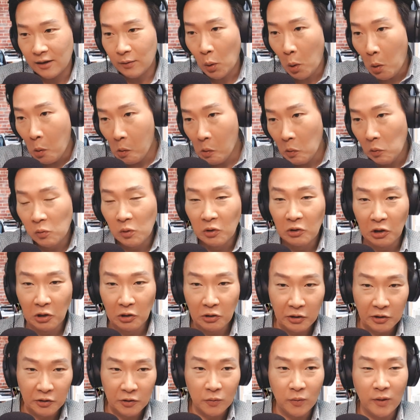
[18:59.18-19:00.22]
oh, we'll look
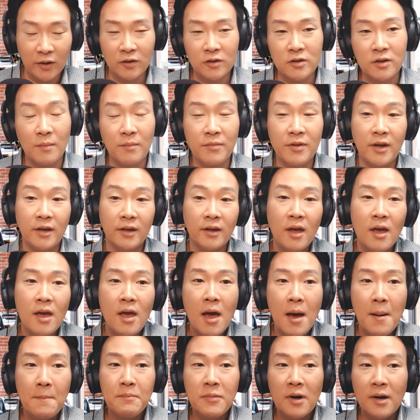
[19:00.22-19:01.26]
into it or something.
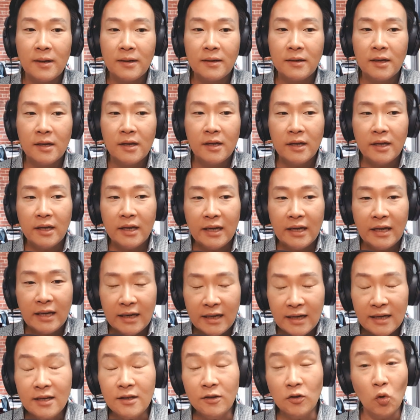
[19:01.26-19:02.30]
But it
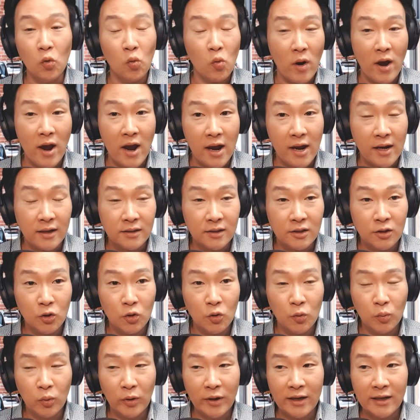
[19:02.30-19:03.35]
is a way to
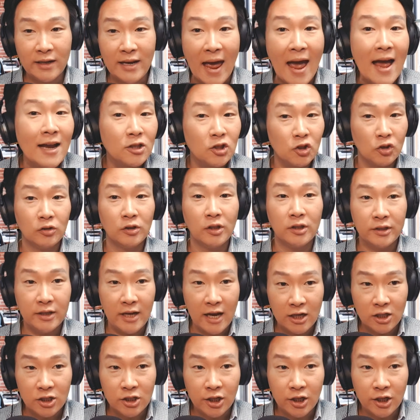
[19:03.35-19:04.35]
bring national attention